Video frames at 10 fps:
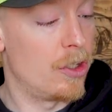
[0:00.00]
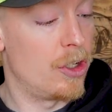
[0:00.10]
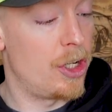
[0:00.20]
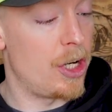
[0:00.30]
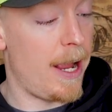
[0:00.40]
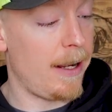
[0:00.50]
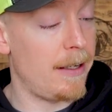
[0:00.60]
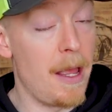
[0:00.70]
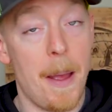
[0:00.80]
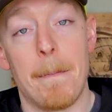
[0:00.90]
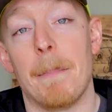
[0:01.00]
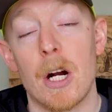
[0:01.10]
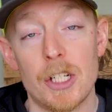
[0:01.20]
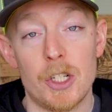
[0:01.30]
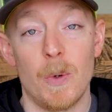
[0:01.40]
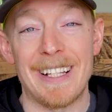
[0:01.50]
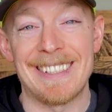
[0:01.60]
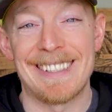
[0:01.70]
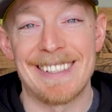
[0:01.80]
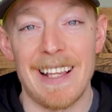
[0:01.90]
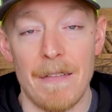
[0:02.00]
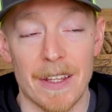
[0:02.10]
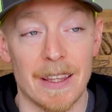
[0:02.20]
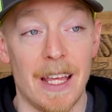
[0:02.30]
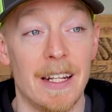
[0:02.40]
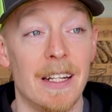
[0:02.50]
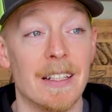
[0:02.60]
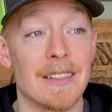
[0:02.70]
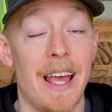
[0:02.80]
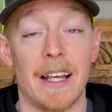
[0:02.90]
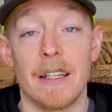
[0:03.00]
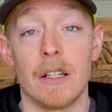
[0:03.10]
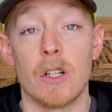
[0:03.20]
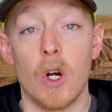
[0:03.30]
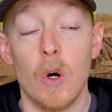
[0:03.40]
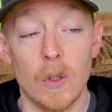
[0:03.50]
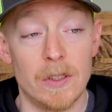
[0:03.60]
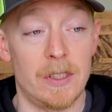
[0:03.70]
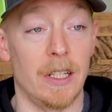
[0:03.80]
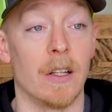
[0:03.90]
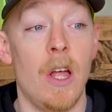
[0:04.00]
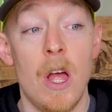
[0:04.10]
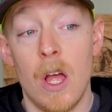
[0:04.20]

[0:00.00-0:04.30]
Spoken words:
check March 27th and it is heckin' cold still.